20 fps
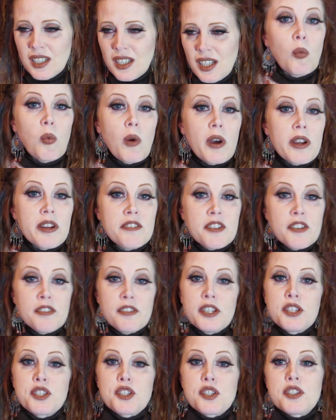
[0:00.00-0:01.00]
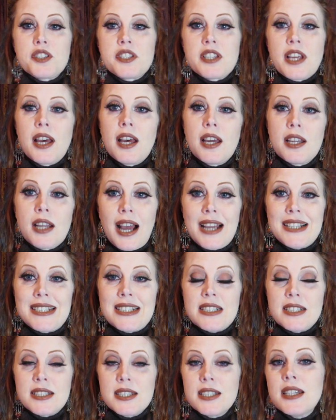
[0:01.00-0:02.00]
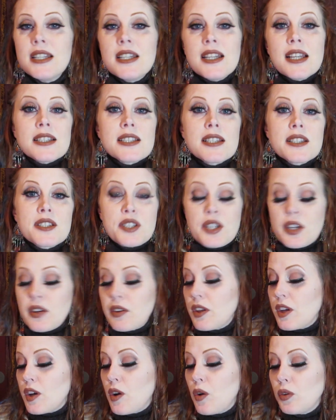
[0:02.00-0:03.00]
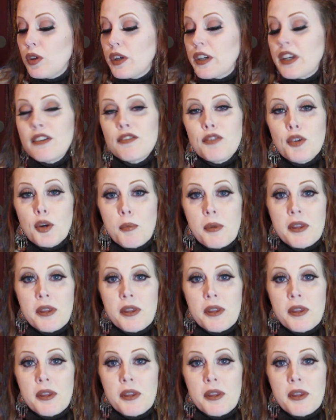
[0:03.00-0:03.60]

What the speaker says: One of the features that I didn't necessarily go looking for,